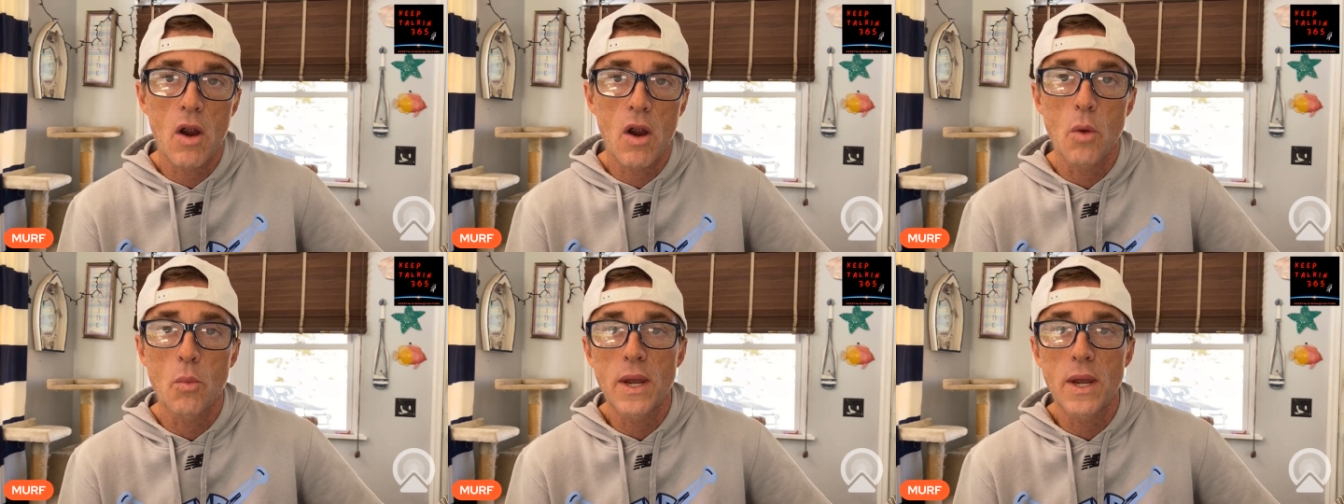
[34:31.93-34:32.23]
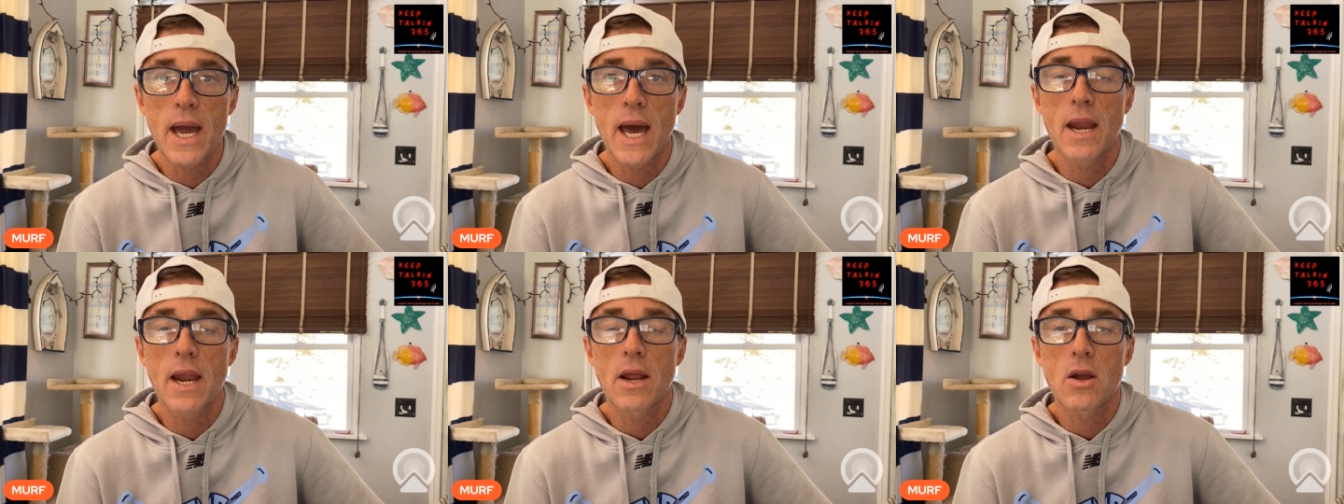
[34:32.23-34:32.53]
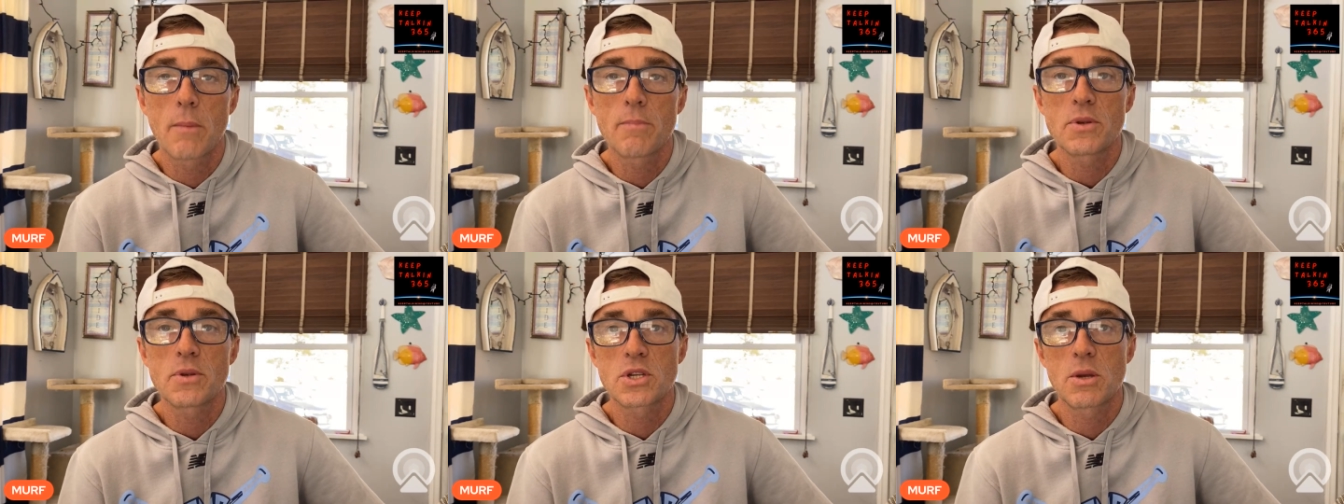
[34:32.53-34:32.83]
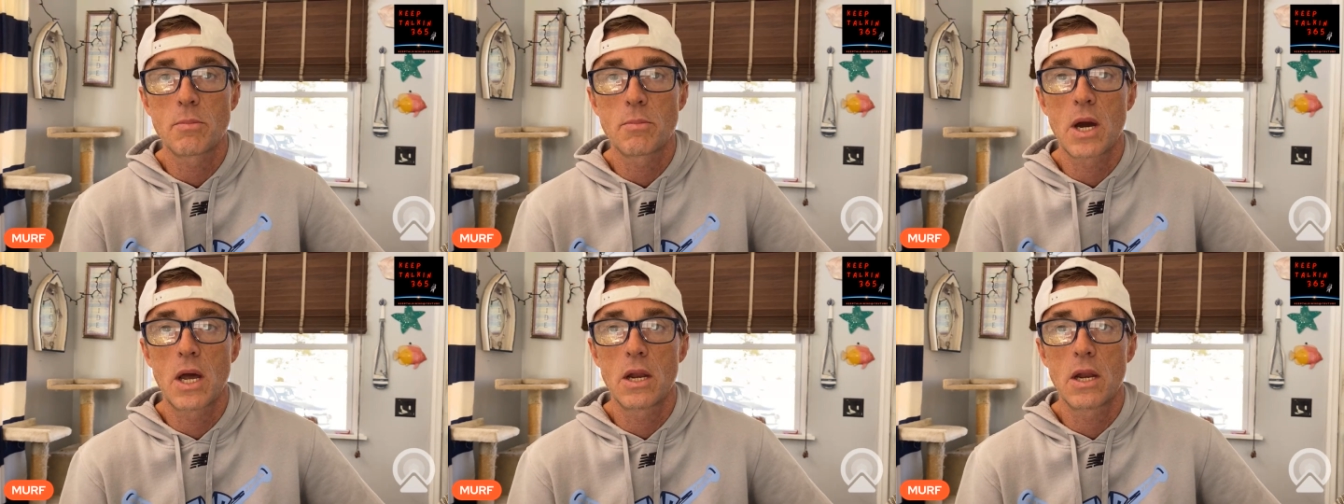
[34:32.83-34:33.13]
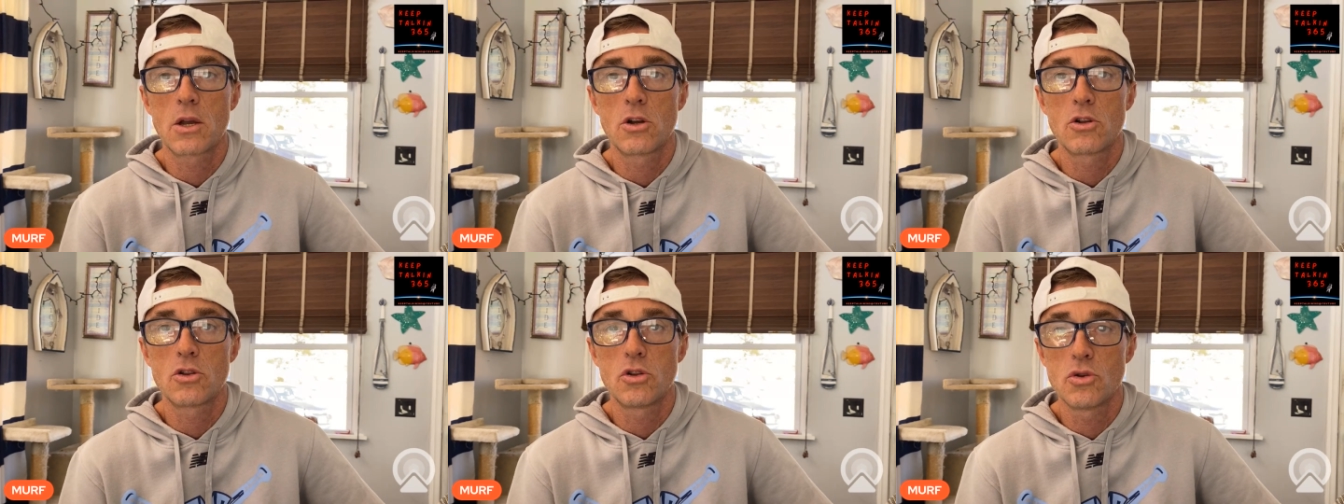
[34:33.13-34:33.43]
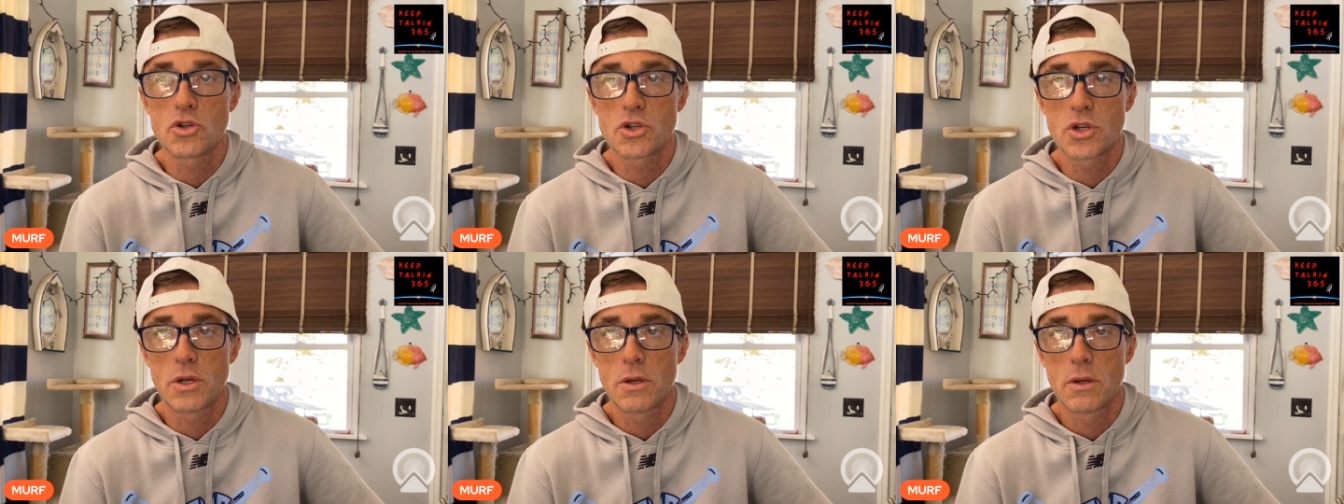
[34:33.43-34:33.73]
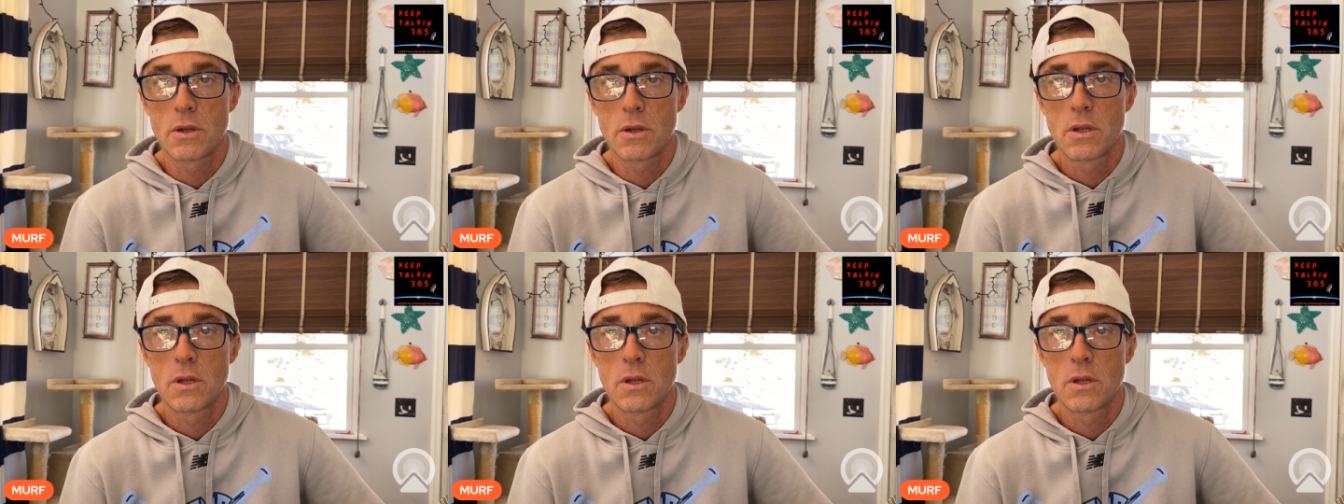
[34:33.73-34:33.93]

all right, we got to come to some kind of conclusion.